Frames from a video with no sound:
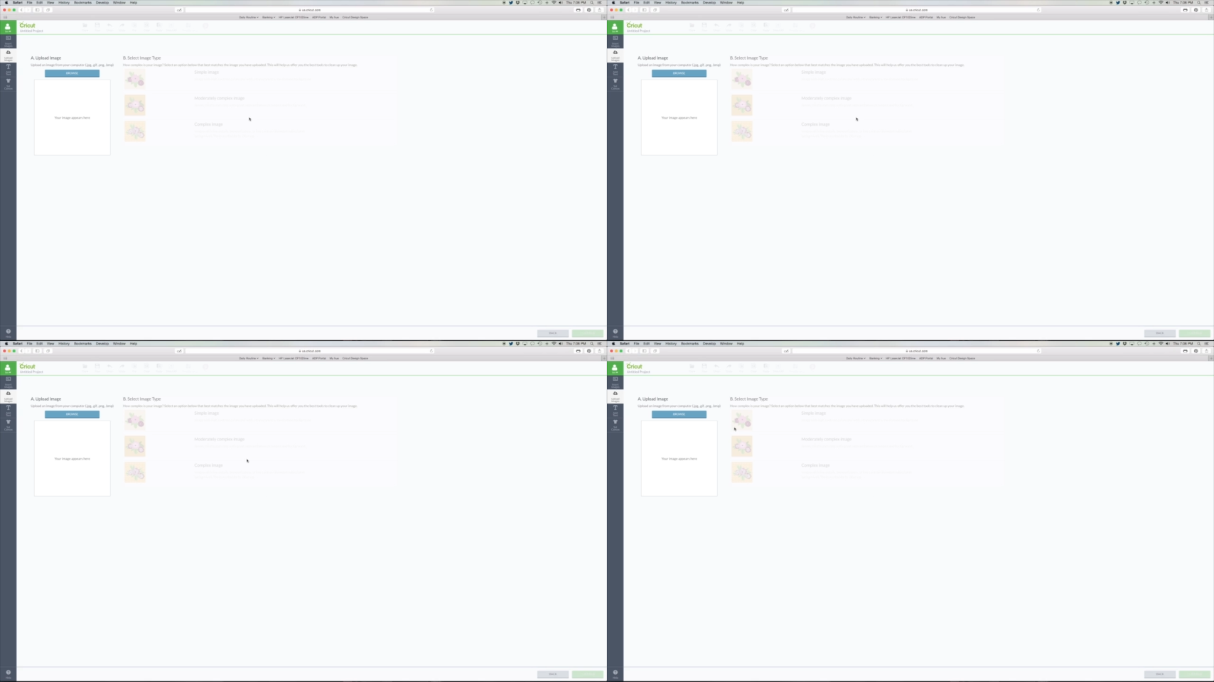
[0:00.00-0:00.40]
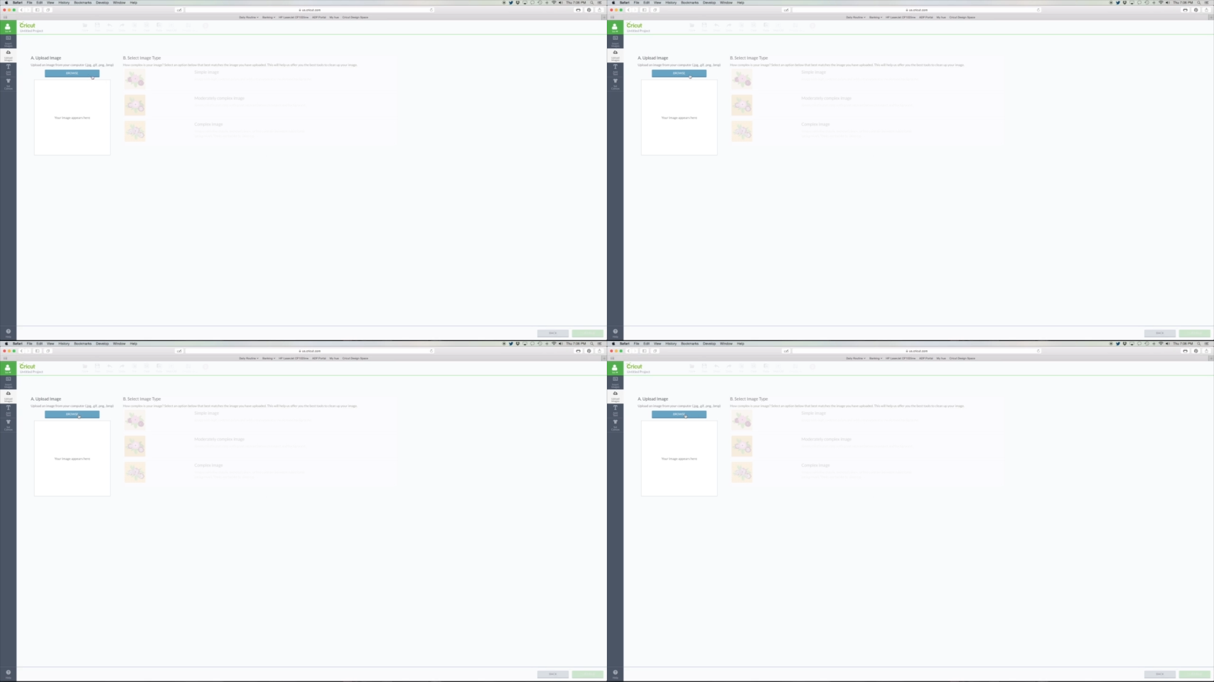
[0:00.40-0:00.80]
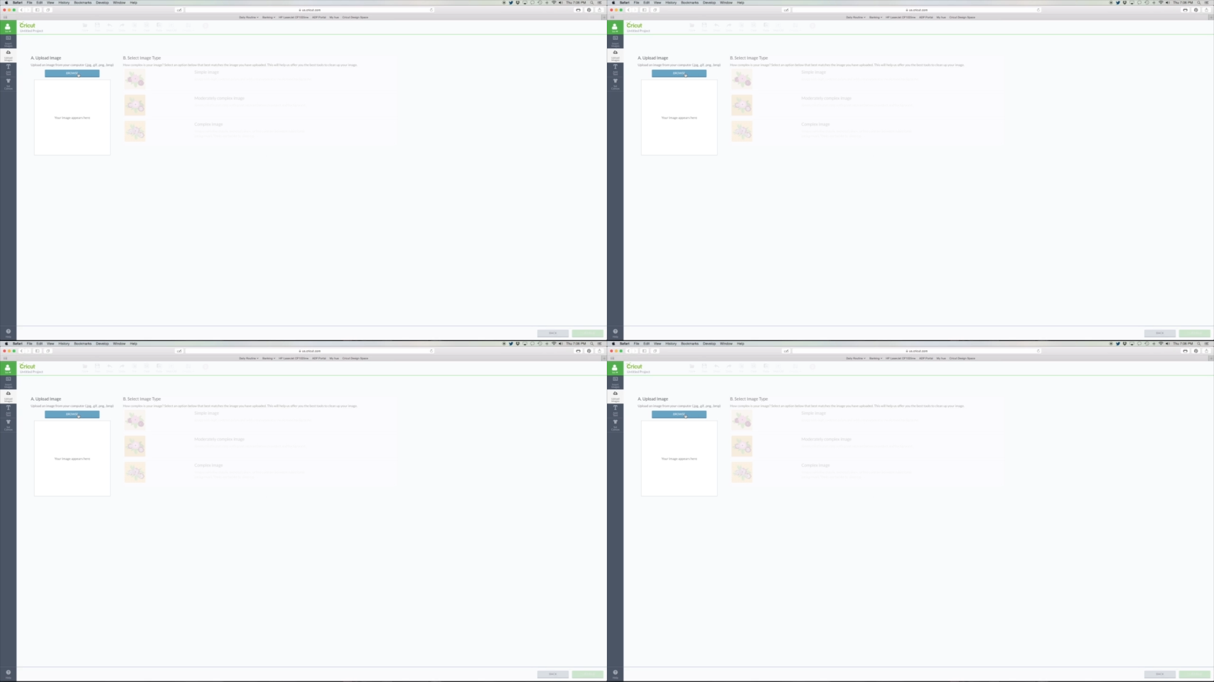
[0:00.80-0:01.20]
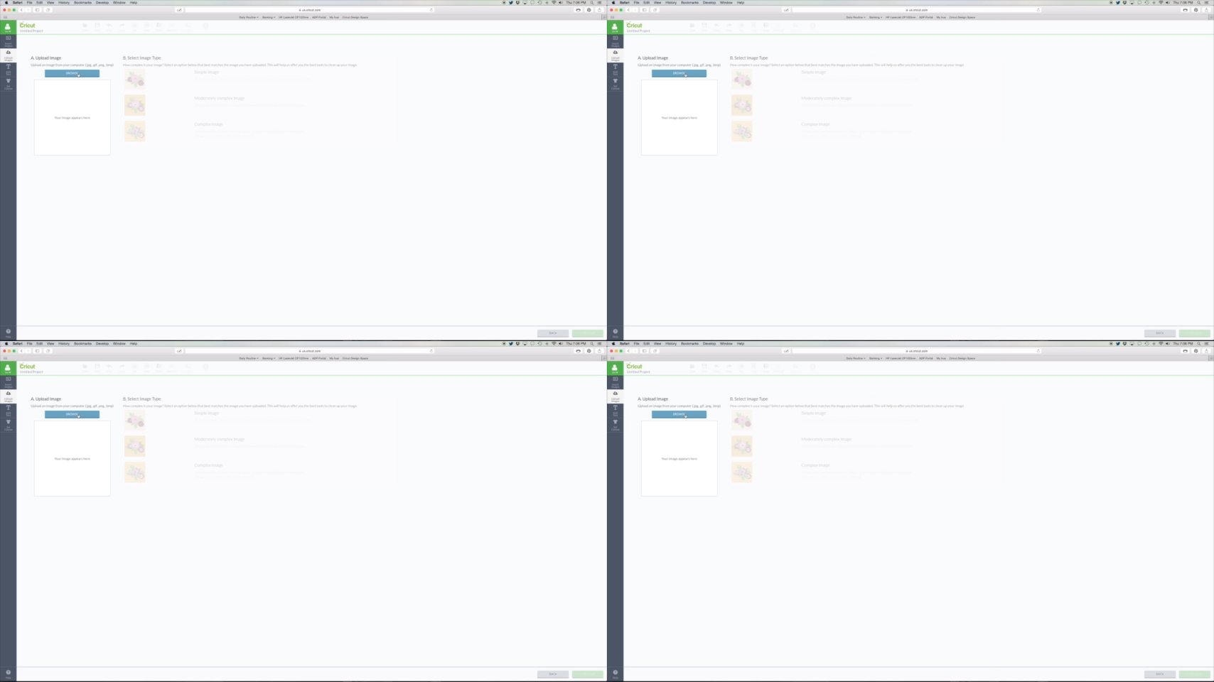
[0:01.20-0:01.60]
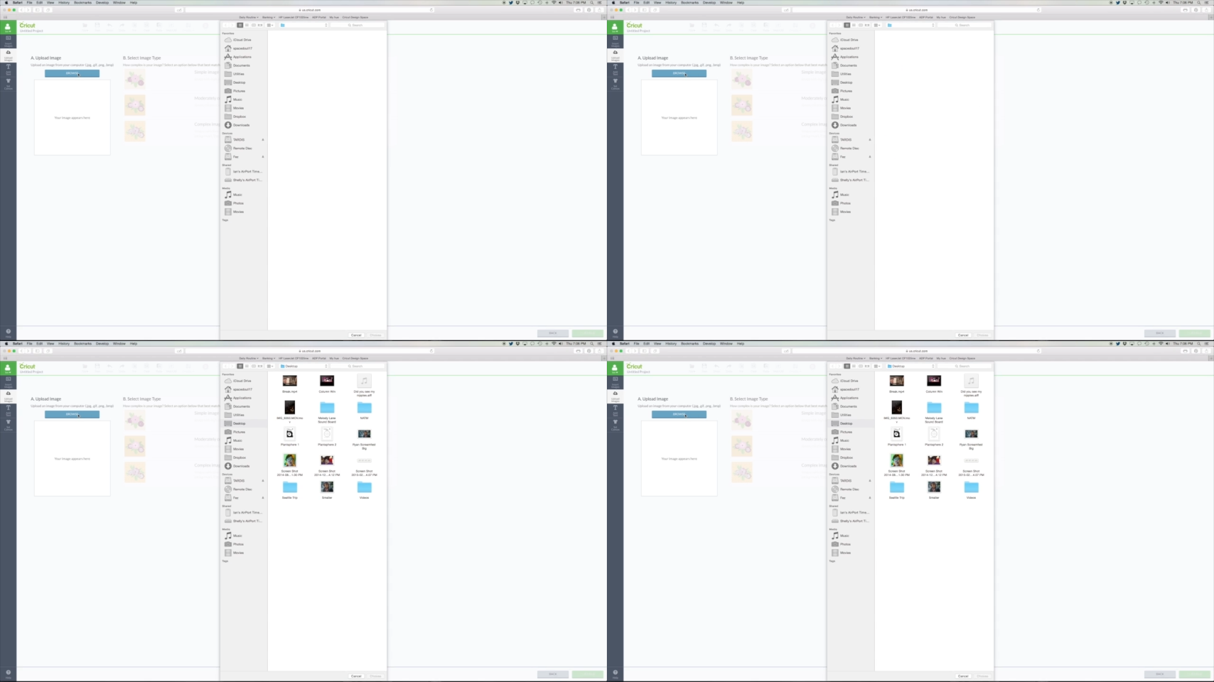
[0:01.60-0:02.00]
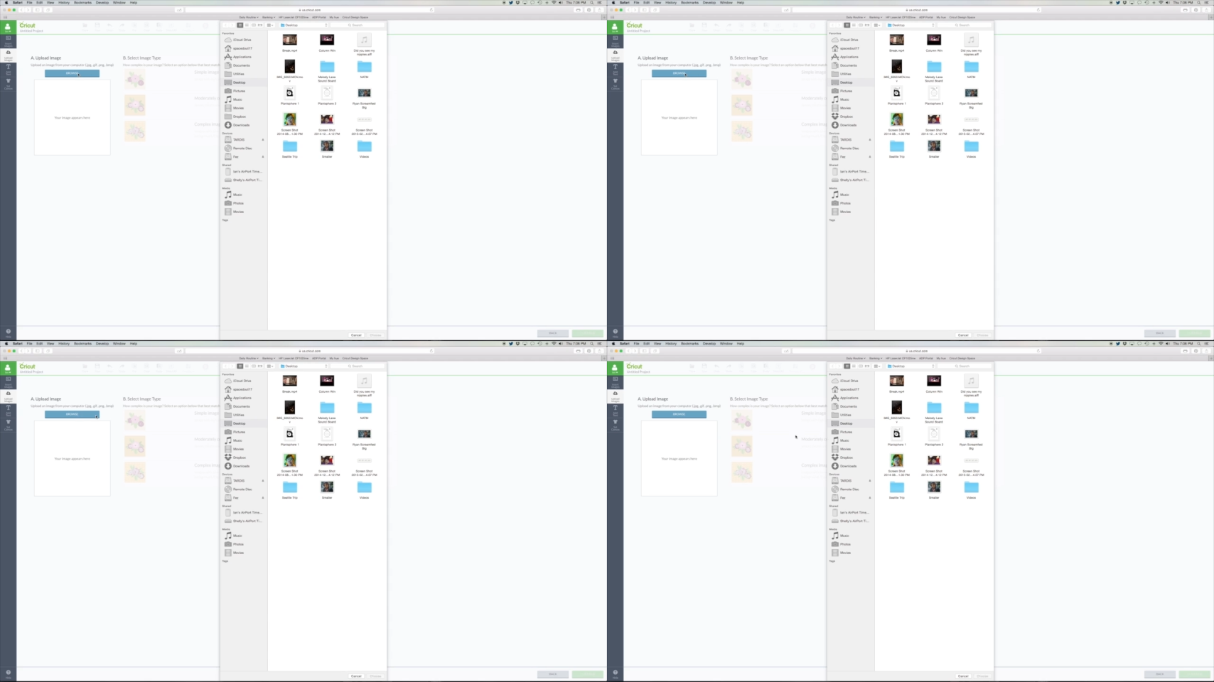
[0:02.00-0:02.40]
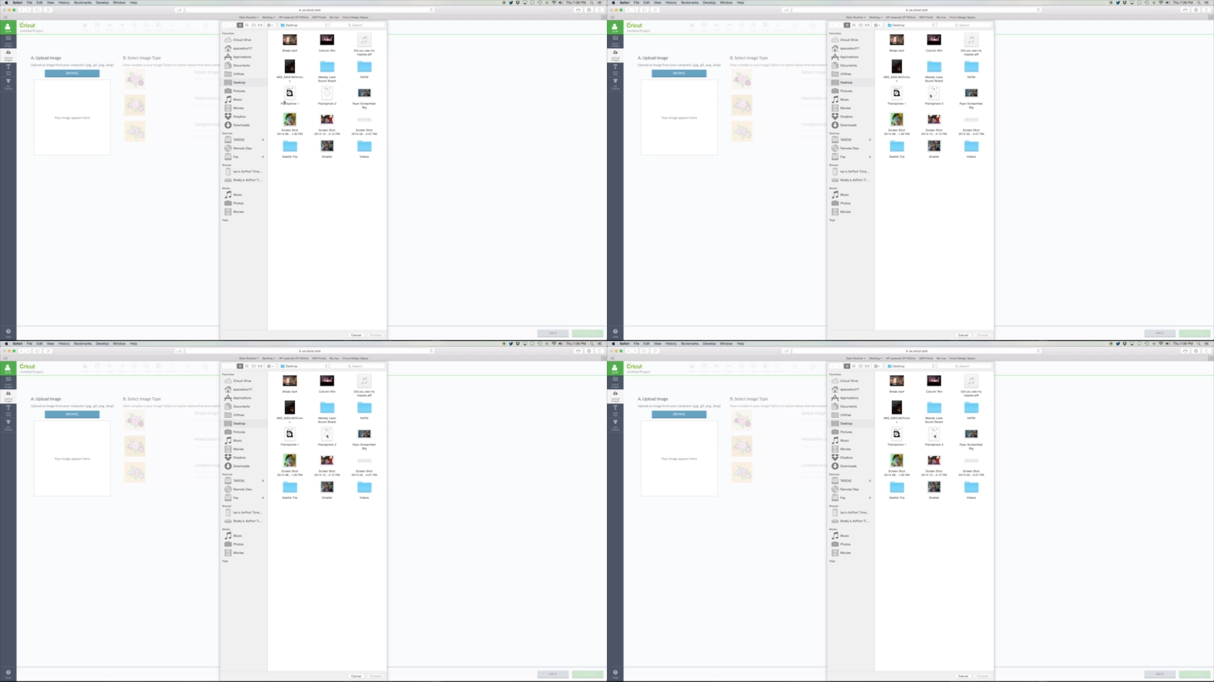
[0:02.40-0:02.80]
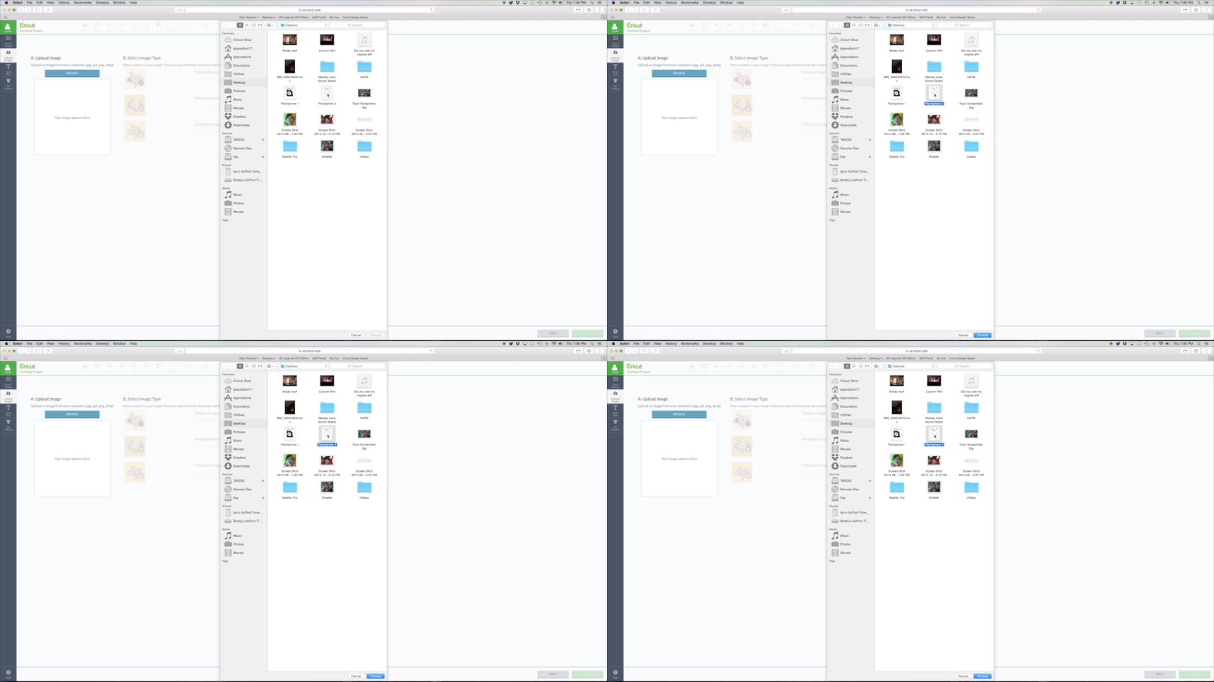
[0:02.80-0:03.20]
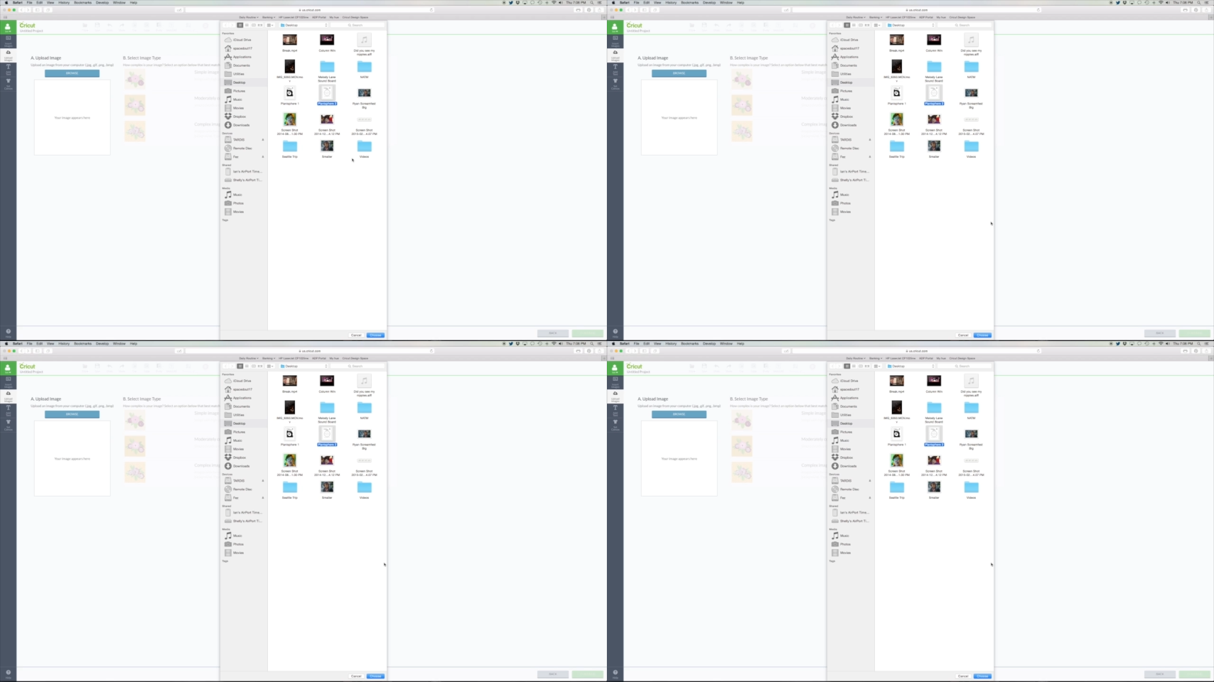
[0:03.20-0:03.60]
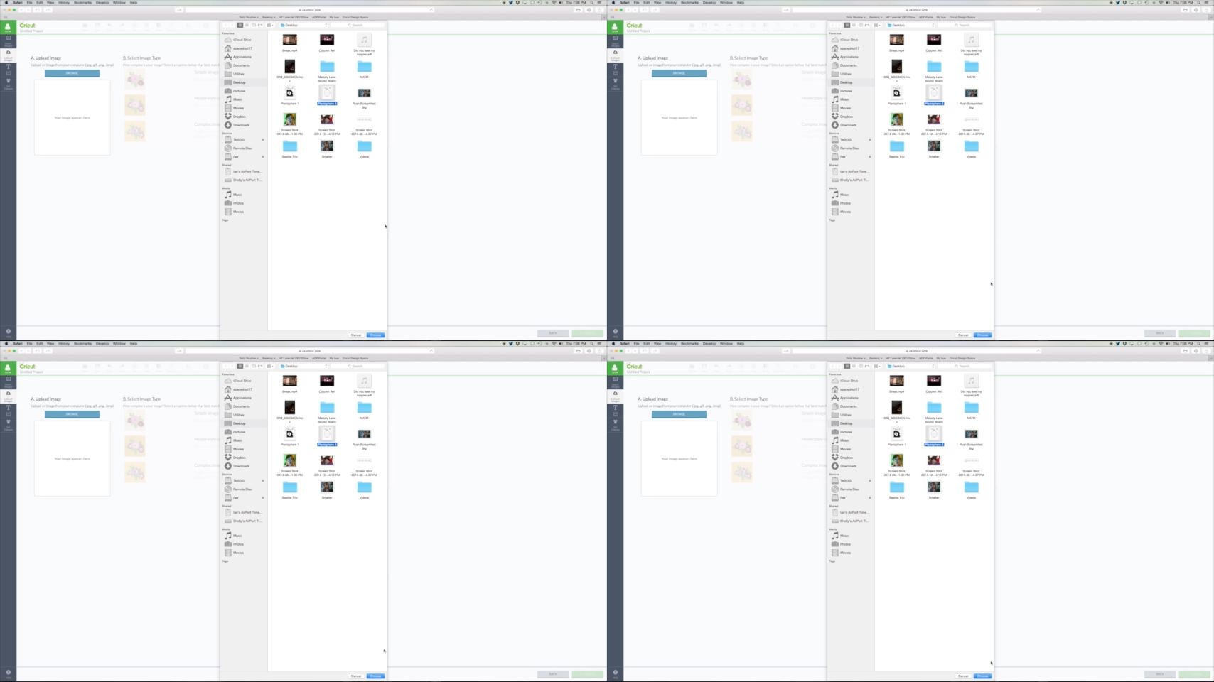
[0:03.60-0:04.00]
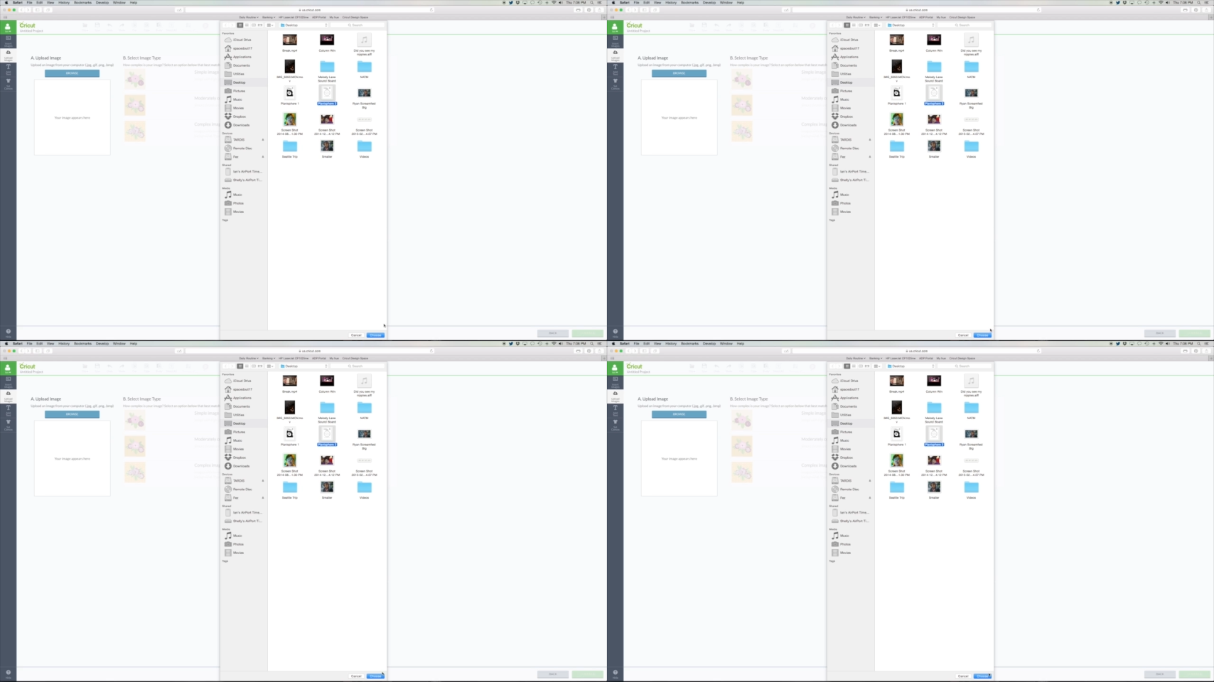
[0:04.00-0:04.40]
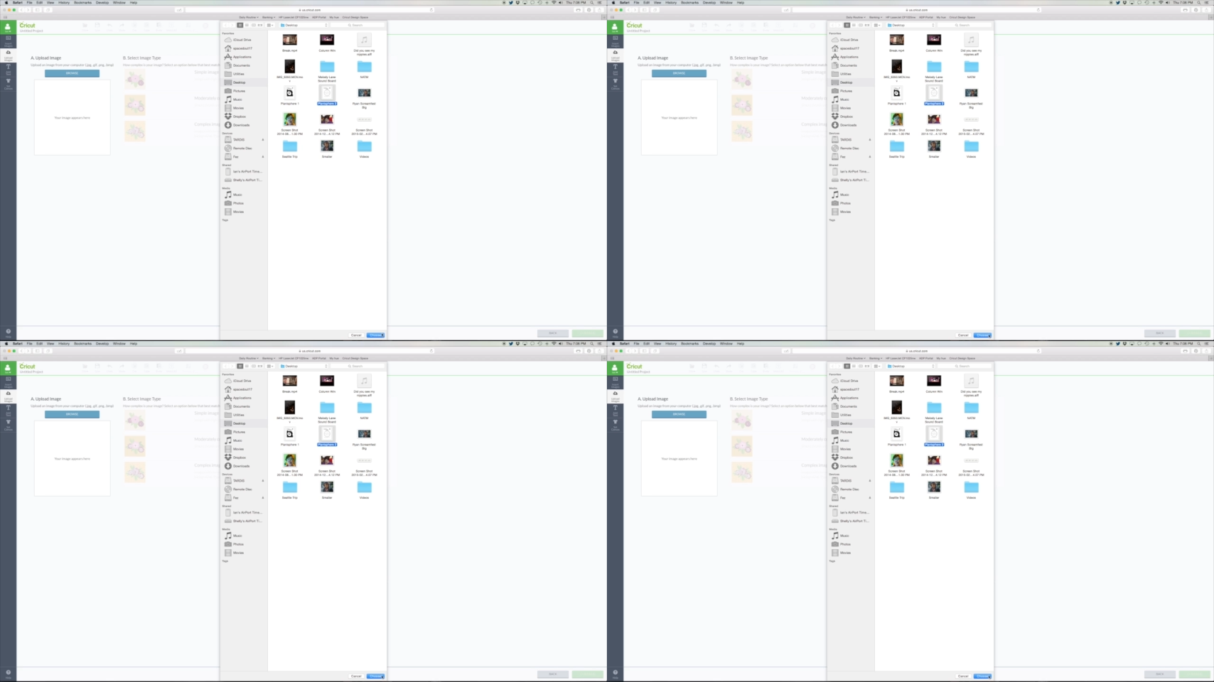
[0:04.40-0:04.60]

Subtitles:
No face is visible, so there are no lips to read.